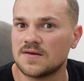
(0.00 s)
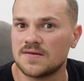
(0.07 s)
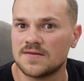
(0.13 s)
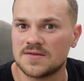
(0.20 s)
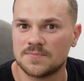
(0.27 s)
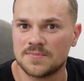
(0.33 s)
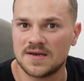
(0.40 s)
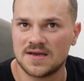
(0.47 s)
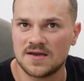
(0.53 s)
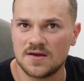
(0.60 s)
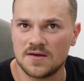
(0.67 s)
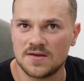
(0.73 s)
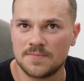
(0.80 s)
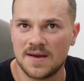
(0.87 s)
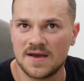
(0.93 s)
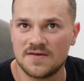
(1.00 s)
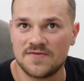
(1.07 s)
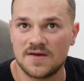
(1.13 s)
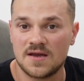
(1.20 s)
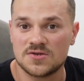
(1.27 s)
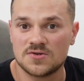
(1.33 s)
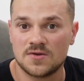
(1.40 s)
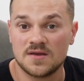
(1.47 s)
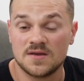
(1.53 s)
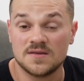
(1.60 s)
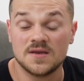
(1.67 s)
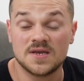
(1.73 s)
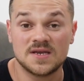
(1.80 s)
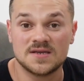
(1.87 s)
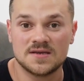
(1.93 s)
depending on the manufacturer.
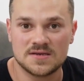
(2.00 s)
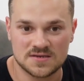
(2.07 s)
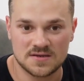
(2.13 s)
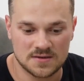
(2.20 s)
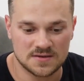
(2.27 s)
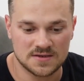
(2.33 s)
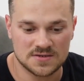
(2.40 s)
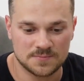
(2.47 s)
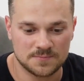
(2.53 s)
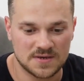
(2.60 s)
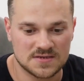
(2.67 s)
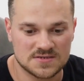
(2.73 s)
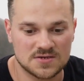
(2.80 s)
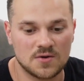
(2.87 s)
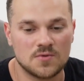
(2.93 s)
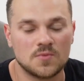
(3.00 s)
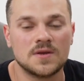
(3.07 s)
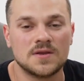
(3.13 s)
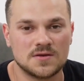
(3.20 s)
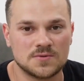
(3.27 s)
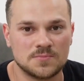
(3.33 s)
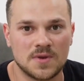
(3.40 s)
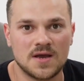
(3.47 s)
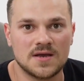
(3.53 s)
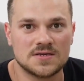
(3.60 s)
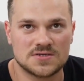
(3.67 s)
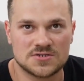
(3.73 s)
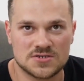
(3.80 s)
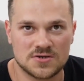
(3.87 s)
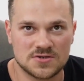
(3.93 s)
And it depends on whether the part
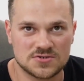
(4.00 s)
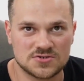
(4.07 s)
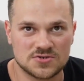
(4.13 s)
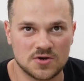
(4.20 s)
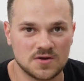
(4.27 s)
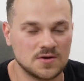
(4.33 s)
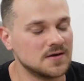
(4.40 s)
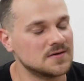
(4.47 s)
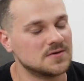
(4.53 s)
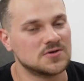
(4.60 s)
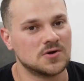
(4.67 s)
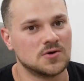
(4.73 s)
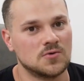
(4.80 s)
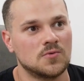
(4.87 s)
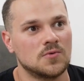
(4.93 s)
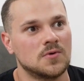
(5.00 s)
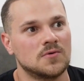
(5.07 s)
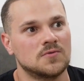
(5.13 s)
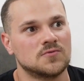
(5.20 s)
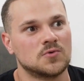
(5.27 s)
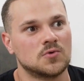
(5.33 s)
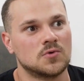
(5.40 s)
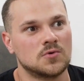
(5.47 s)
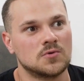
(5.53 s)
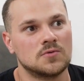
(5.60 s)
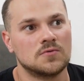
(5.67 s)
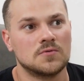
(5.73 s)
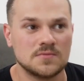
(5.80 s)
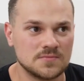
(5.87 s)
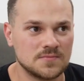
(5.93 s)
is still in stock. So, for
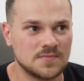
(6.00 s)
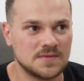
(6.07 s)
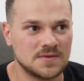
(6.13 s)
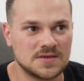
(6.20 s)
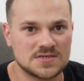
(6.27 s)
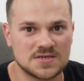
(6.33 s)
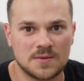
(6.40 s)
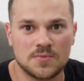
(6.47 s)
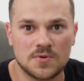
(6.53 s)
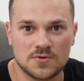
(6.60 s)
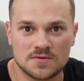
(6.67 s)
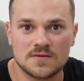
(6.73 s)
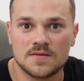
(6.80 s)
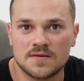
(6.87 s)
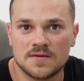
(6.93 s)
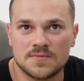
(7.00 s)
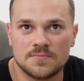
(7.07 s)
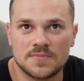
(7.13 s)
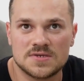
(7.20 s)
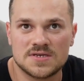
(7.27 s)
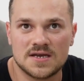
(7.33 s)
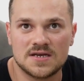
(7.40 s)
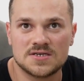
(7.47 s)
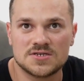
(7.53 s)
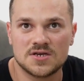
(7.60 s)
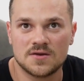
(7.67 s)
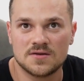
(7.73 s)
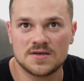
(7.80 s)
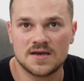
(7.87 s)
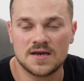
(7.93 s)
example, Mercedes
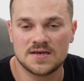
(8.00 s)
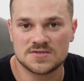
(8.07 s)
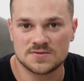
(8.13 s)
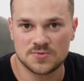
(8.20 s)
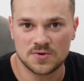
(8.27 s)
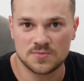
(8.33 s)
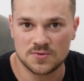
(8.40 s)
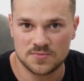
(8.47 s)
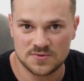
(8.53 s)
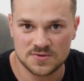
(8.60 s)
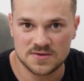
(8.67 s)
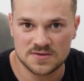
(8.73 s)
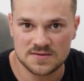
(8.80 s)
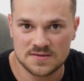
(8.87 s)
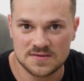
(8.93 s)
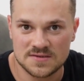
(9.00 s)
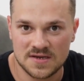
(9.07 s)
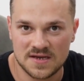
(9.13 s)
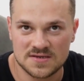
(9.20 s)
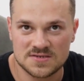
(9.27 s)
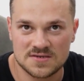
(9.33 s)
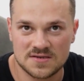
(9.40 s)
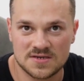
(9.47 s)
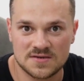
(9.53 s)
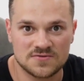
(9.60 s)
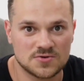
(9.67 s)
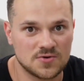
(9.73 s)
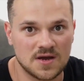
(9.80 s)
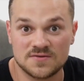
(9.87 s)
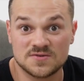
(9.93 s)
currently has the problem that if
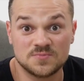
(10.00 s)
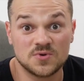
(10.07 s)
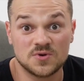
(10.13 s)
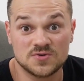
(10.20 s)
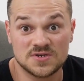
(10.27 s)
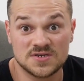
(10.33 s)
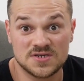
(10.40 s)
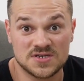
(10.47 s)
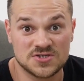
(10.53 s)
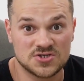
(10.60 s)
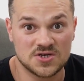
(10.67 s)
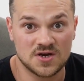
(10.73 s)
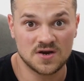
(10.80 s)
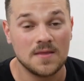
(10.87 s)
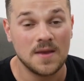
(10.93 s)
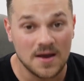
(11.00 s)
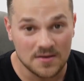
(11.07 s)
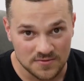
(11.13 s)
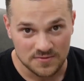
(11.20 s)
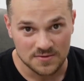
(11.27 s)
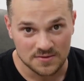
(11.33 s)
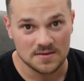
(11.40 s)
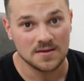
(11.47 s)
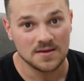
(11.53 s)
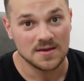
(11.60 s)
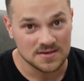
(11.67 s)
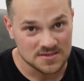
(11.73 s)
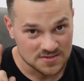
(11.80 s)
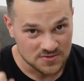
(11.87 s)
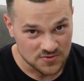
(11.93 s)
you have a broken EGR valve,
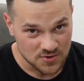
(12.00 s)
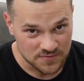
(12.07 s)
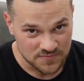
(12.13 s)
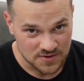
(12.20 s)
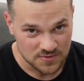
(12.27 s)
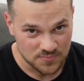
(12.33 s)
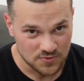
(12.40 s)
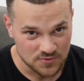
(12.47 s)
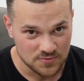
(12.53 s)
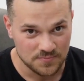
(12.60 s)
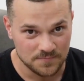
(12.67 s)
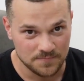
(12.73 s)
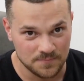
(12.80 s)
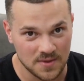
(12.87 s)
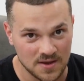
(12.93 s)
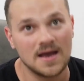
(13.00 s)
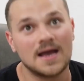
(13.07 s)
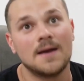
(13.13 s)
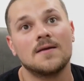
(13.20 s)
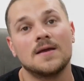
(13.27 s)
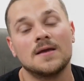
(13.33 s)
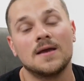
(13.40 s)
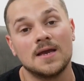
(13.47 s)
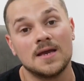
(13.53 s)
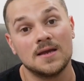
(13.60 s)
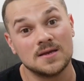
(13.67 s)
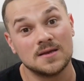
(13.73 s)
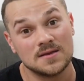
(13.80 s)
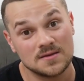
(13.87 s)
it is not available. But I have to say,